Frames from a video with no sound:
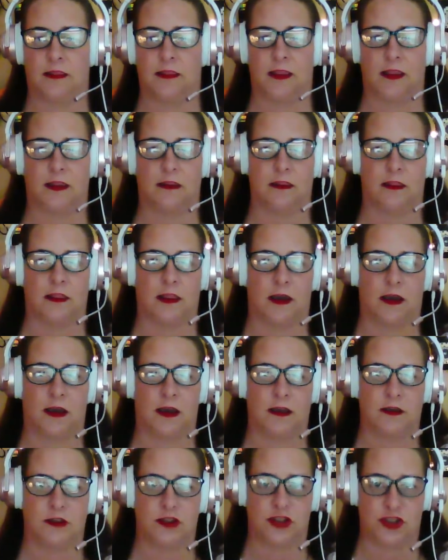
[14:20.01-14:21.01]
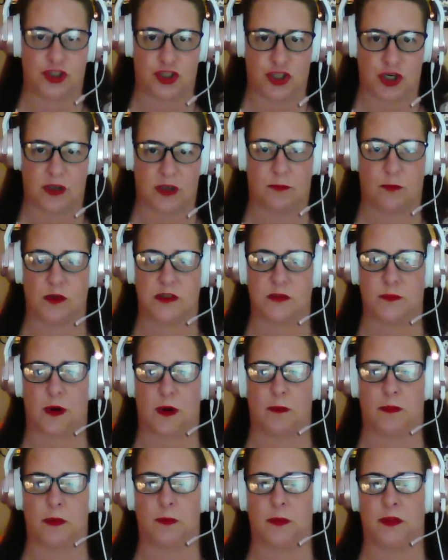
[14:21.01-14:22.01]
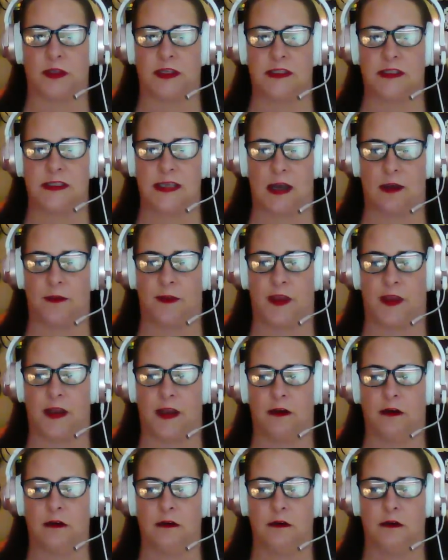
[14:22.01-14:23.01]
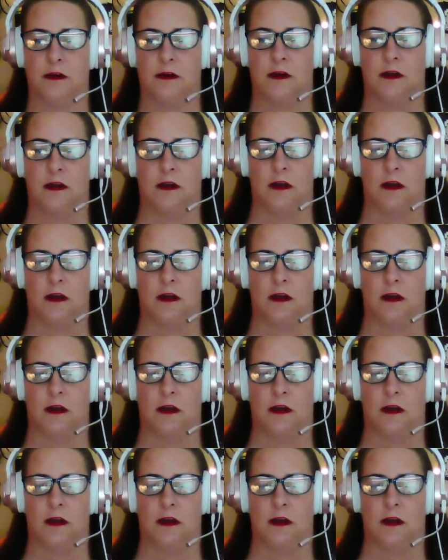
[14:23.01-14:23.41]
I think that Jim was probably down there.